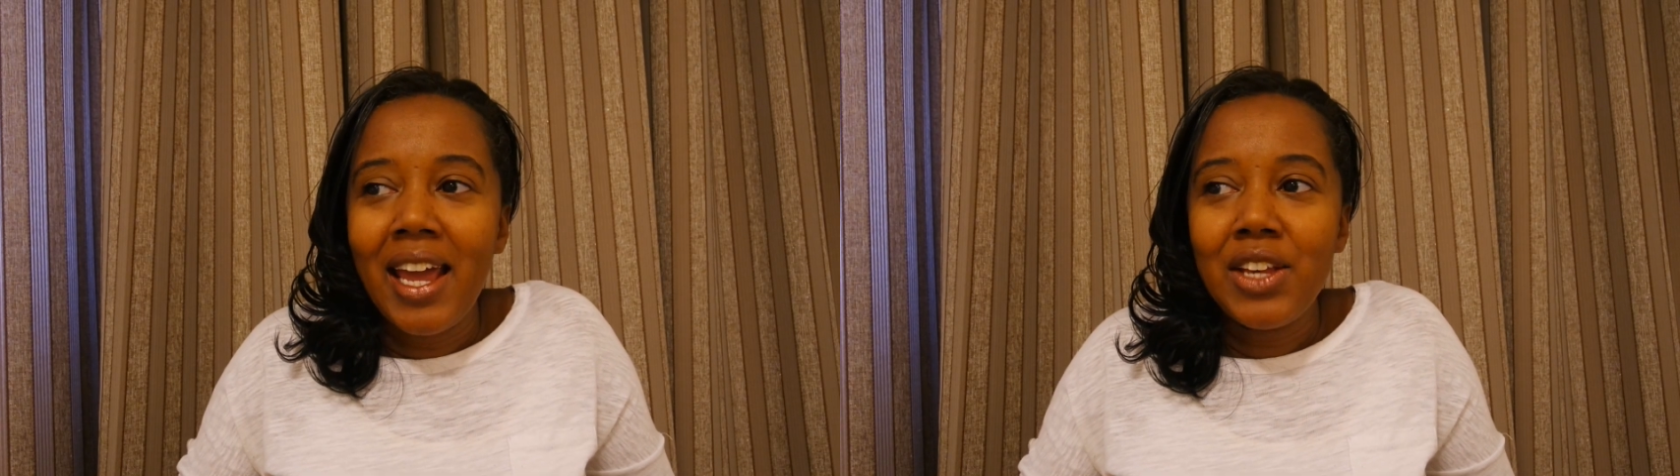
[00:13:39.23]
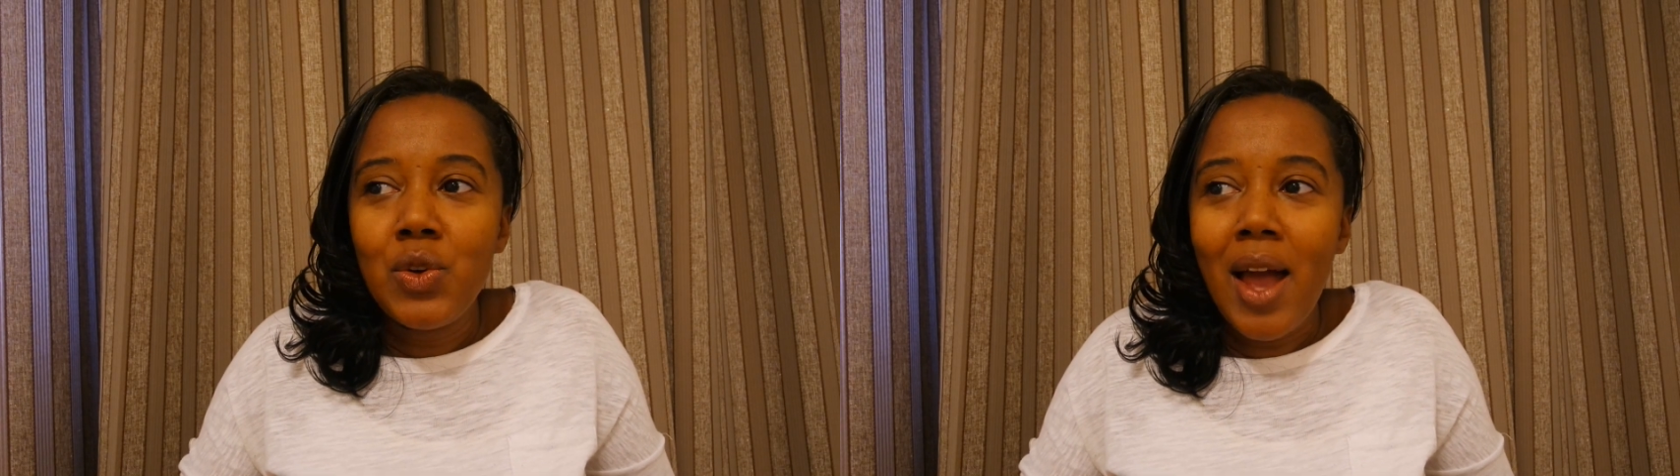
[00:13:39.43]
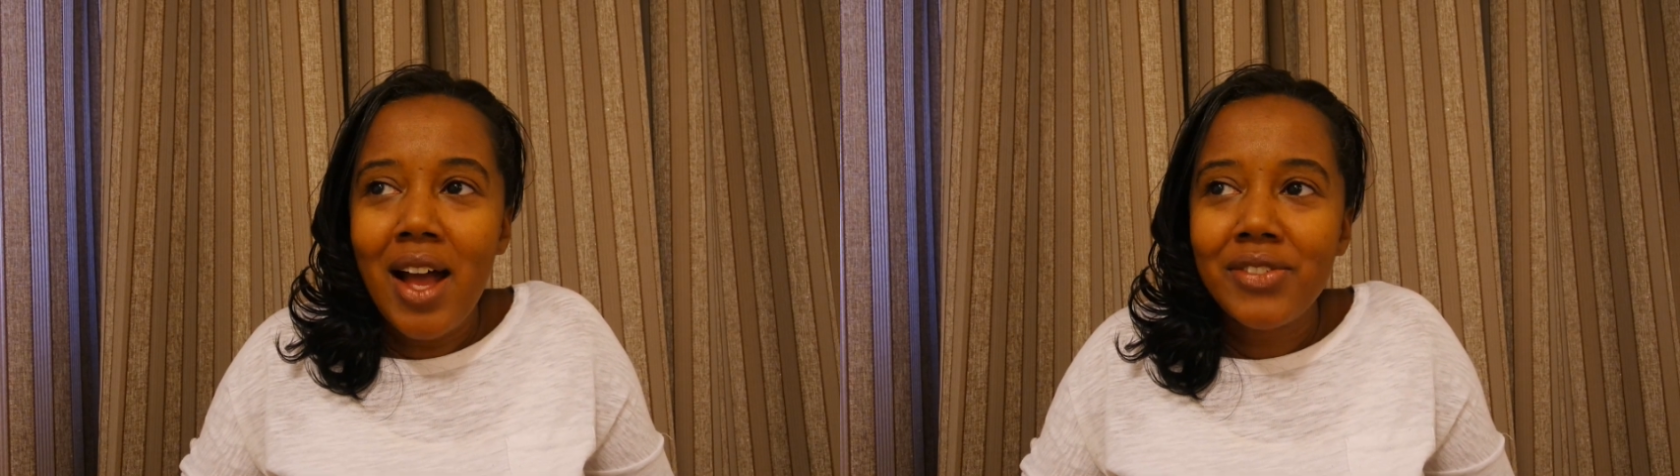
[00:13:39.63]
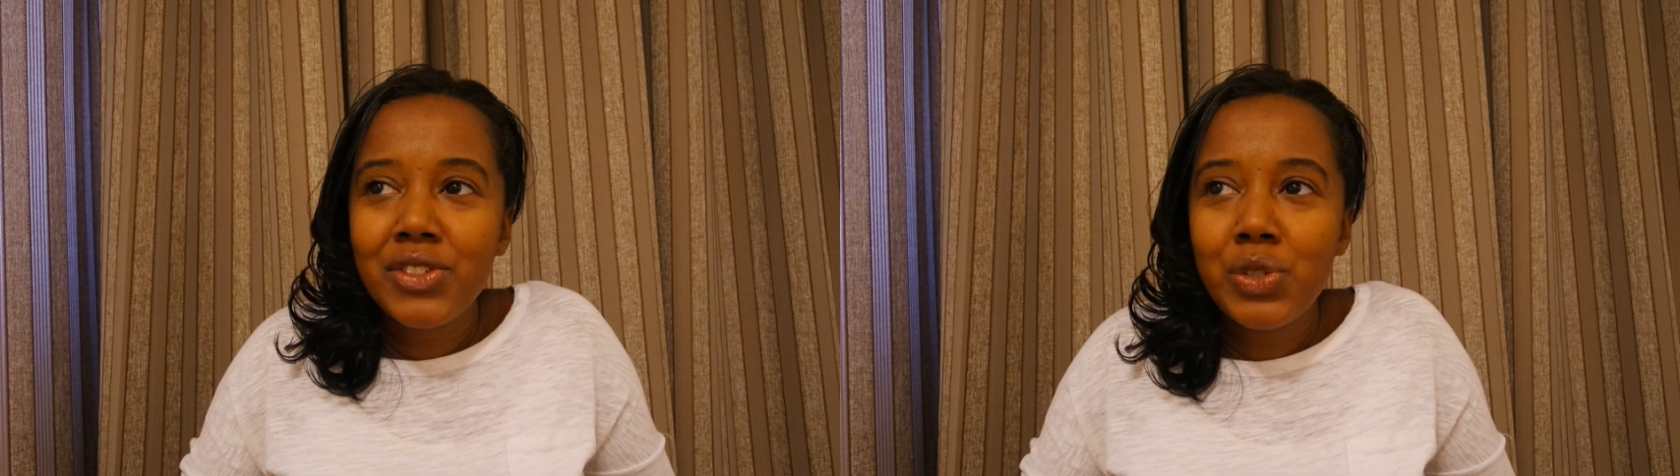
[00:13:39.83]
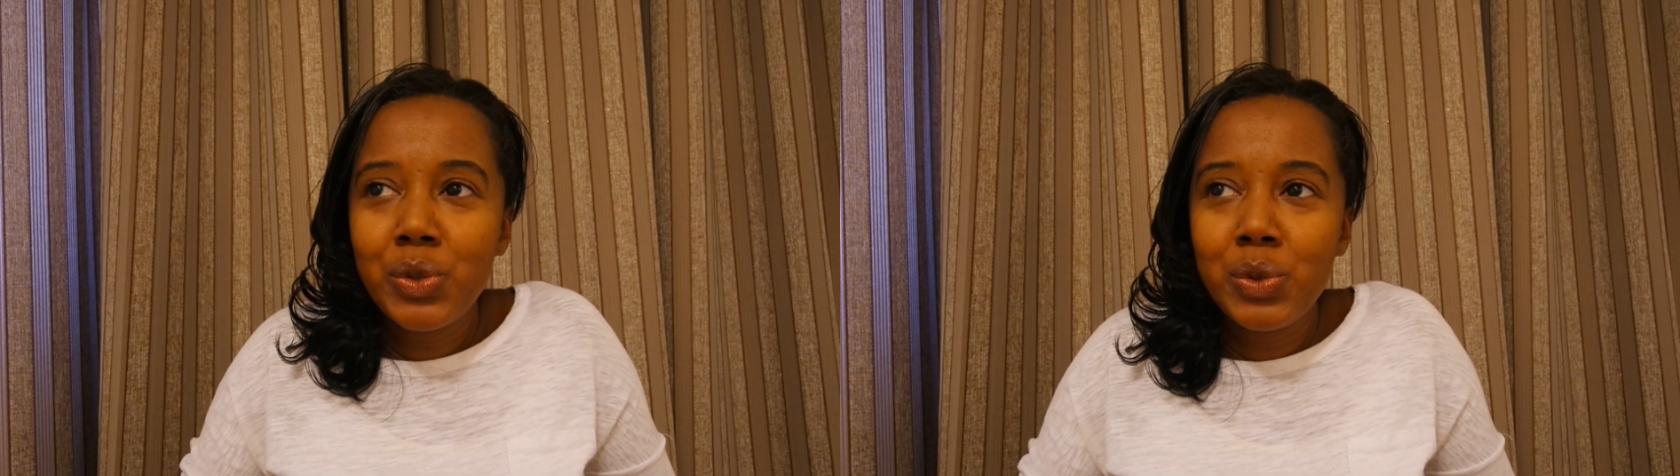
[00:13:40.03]
and you have
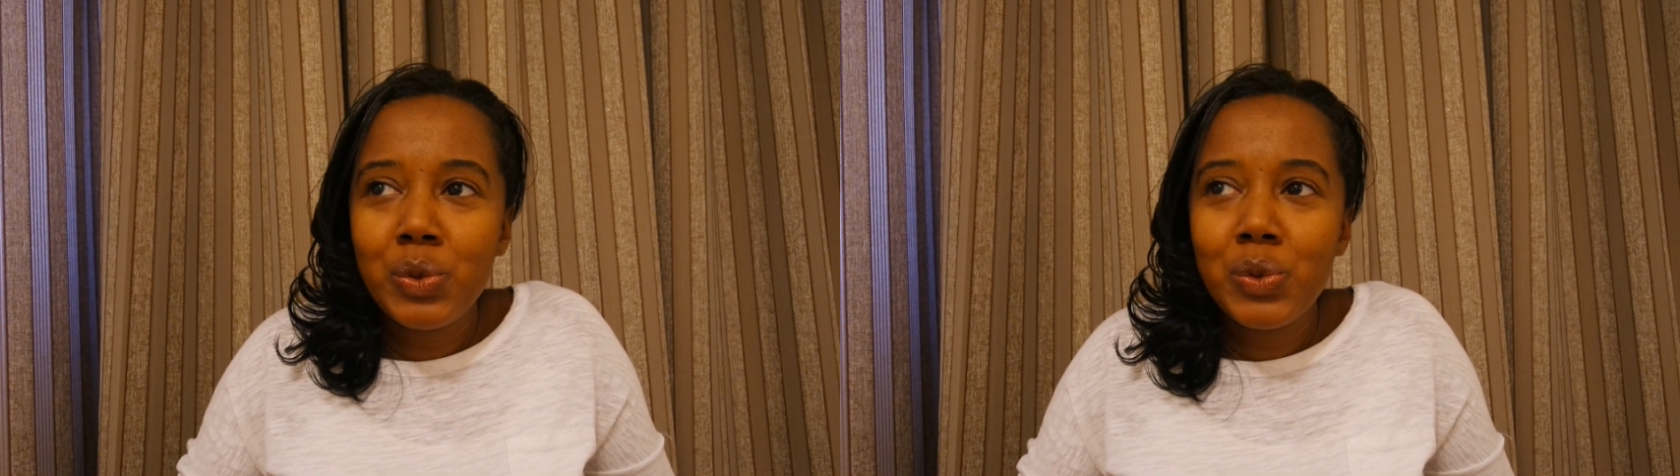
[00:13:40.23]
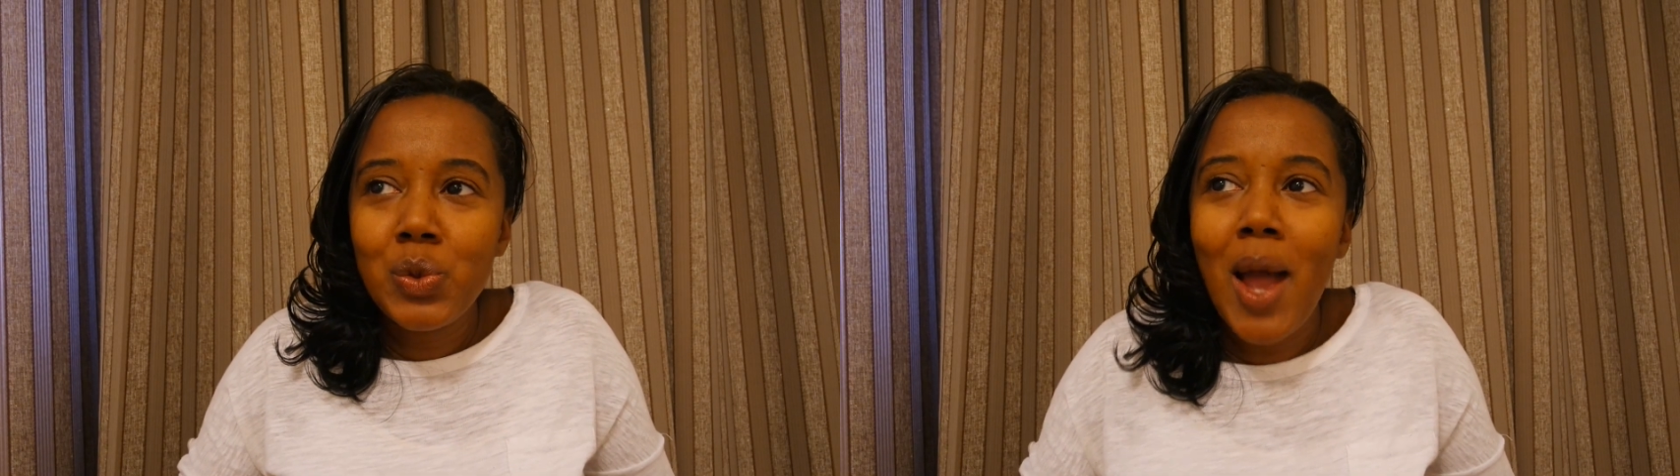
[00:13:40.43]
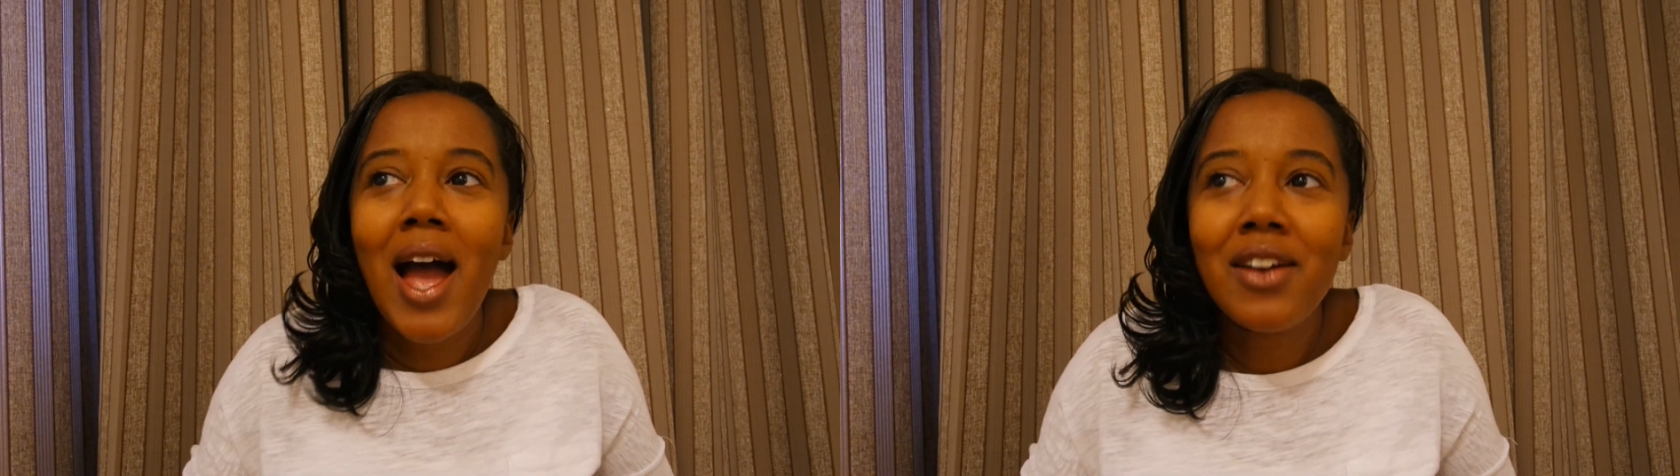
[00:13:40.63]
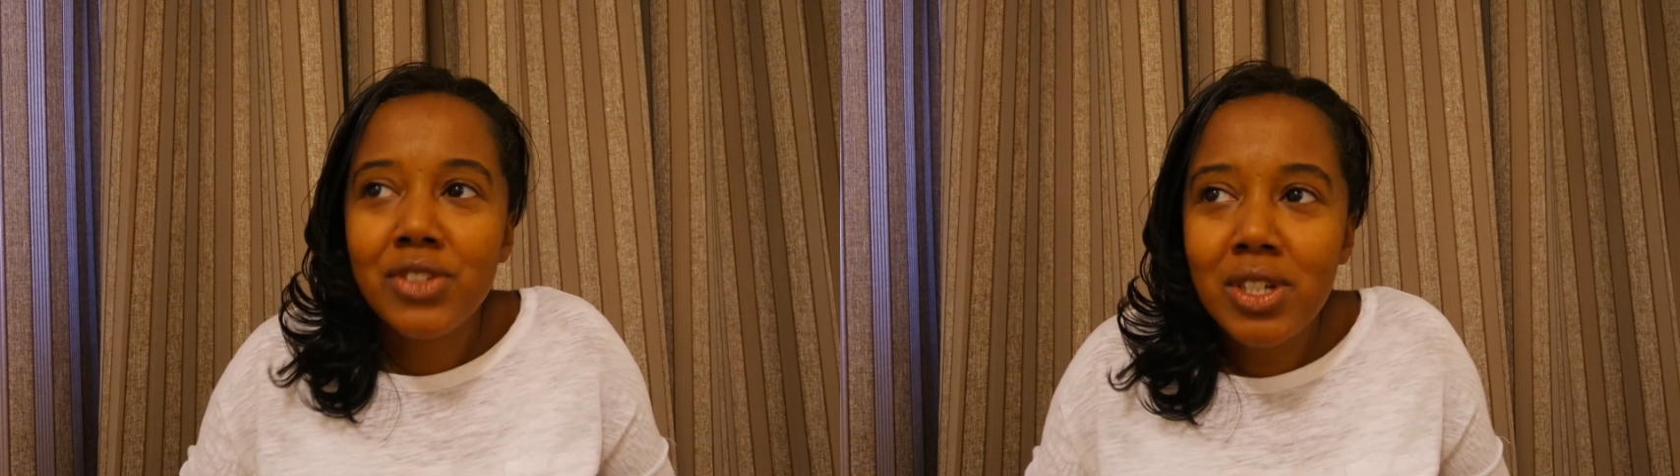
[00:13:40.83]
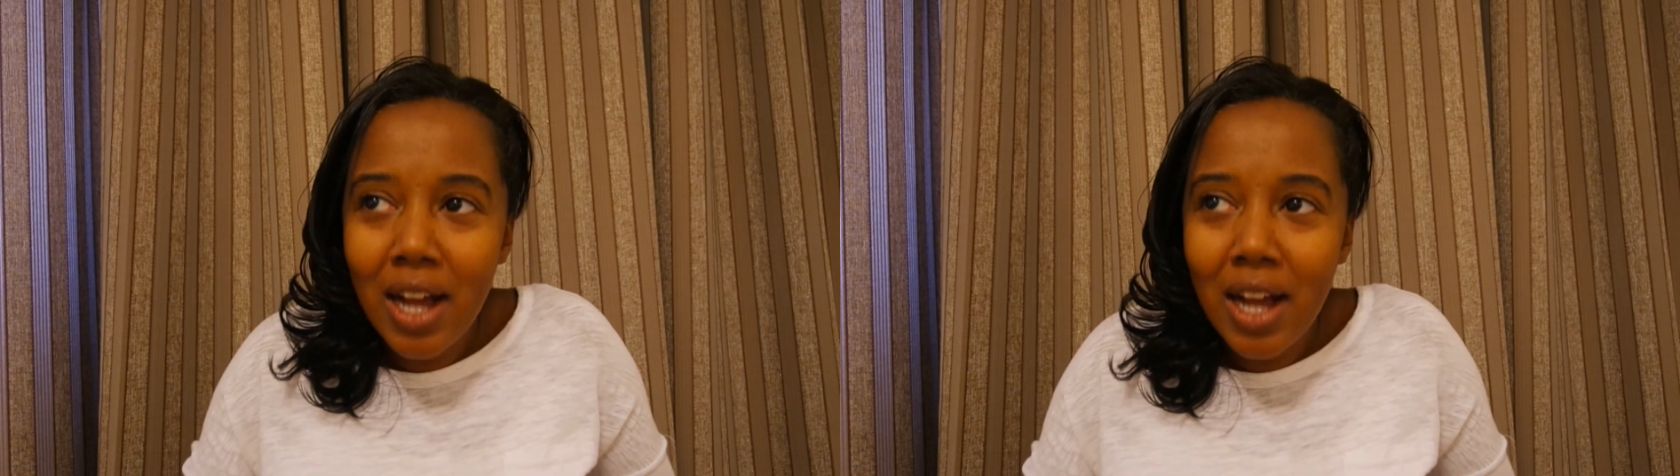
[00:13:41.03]
to